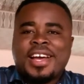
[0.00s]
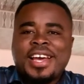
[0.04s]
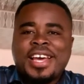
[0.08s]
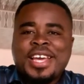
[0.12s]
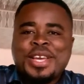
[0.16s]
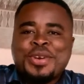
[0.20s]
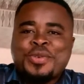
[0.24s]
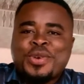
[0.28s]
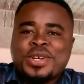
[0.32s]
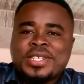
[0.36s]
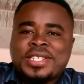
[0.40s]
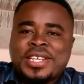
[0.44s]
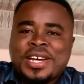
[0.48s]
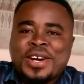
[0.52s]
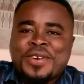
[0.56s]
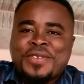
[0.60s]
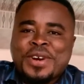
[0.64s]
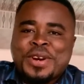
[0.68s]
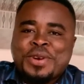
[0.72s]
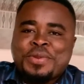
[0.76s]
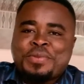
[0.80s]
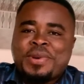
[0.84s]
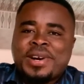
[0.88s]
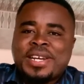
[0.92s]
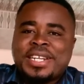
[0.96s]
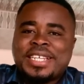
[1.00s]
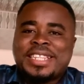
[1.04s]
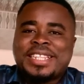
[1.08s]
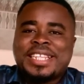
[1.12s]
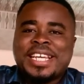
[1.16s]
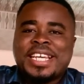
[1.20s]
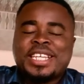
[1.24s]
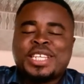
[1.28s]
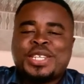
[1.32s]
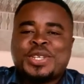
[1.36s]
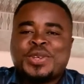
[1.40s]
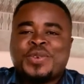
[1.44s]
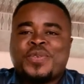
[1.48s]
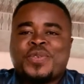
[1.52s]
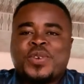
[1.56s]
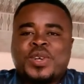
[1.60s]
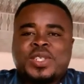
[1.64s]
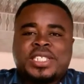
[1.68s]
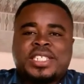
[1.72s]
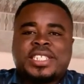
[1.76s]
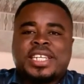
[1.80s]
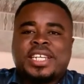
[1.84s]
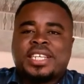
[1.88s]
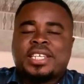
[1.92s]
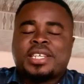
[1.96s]
Hey, what's up, everybody? Thank you for
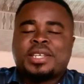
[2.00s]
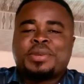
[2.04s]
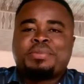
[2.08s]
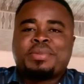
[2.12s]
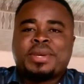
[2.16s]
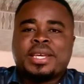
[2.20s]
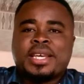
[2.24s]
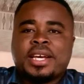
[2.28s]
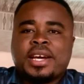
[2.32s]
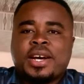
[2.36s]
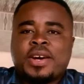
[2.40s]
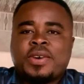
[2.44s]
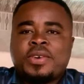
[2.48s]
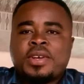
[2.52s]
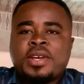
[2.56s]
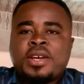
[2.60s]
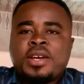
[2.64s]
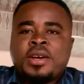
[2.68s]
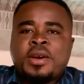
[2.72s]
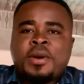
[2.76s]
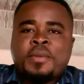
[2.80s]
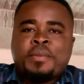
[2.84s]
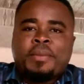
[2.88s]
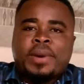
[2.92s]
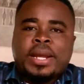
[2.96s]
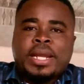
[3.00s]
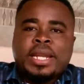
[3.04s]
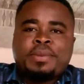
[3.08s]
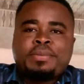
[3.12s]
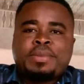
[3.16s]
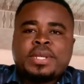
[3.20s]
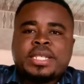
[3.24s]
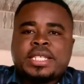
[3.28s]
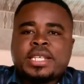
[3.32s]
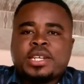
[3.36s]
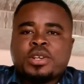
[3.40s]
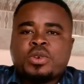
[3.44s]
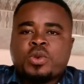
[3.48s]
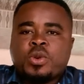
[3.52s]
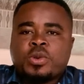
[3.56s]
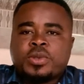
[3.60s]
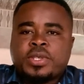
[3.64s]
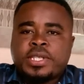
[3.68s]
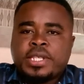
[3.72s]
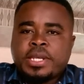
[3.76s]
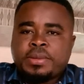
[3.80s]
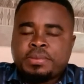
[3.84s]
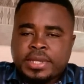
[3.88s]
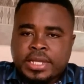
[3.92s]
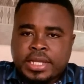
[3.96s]
checking me out. My name is Ekow
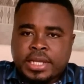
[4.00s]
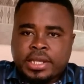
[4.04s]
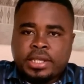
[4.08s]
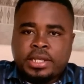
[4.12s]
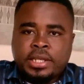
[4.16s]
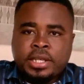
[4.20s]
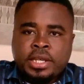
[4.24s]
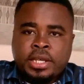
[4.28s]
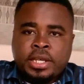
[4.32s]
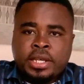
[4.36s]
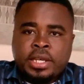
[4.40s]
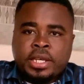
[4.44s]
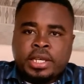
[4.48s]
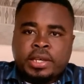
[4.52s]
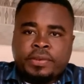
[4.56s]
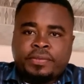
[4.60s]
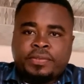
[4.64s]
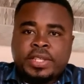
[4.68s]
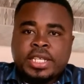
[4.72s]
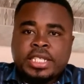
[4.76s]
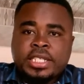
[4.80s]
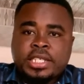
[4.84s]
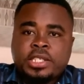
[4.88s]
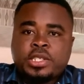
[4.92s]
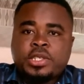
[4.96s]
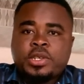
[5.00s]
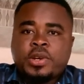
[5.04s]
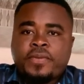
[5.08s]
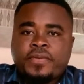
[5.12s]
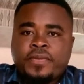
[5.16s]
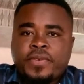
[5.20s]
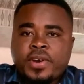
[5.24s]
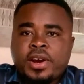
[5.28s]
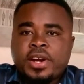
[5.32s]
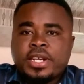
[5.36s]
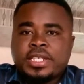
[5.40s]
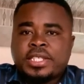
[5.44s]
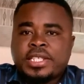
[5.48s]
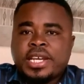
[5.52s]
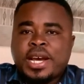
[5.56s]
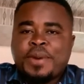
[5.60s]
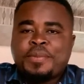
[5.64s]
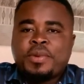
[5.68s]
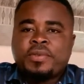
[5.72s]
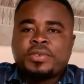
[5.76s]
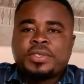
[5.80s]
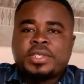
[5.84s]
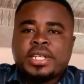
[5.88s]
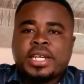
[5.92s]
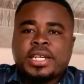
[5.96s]
Simpson. If this is your first time
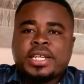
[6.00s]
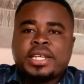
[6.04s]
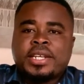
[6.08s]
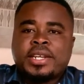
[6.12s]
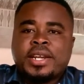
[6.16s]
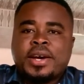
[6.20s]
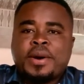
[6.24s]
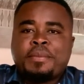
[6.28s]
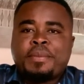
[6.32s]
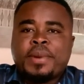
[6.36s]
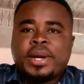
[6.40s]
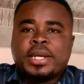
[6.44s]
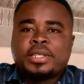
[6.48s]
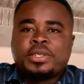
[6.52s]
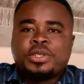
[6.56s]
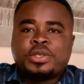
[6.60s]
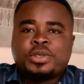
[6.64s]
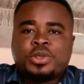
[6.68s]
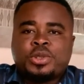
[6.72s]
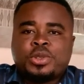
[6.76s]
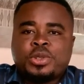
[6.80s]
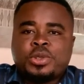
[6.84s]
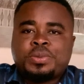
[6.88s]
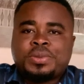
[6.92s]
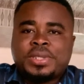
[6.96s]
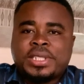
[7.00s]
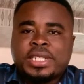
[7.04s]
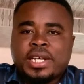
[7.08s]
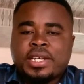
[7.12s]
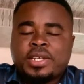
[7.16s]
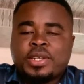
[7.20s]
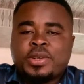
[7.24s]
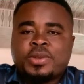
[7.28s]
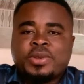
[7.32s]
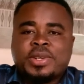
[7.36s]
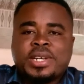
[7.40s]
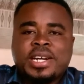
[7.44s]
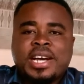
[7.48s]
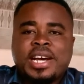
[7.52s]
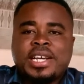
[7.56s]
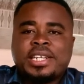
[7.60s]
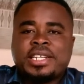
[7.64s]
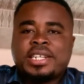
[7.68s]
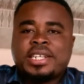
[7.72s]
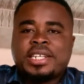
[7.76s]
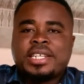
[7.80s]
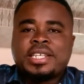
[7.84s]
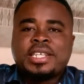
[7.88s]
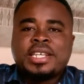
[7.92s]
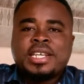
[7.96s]
of checking out my YouTube channel,
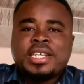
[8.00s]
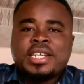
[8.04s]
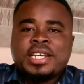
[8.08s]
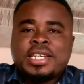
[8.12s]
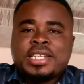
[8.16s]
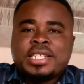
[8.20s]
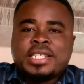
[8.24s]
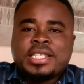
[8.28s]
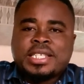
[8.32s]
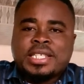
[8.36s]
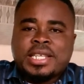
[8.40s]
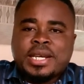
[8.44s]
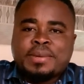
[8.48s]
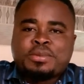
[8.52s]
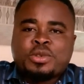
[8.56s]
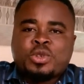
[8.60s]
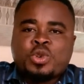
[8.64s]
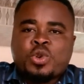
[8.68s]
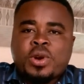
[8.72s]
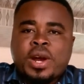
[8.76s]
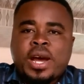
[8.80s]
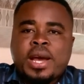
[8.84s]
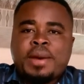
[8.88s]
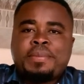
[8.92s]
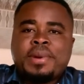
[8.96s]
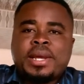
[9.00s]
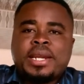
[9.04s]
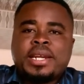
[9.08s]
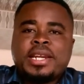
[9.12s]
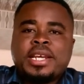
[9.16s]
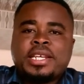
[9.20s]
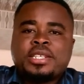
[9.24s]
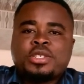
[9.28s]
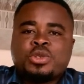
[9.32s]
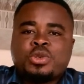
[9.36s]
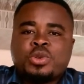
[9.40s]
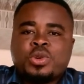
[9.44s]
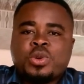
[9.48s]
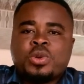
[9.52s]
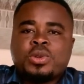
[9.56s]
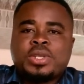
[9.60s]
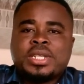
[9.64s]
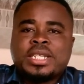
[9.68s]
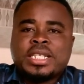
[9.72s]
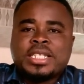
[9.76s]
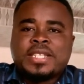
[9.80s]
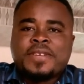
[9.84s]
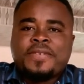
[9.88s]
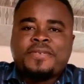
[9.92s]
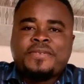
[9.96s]
kindly subscribe and let's grow
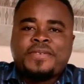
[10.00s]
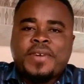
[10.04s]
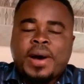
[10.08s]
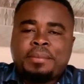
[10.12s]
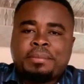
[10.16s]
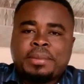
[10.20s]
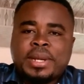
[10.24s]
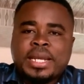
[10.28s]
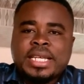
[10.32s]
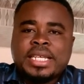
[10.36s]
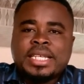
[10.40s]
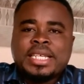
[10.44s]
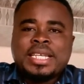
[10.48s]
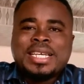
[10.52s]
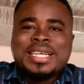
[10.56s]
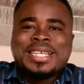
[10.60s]
this family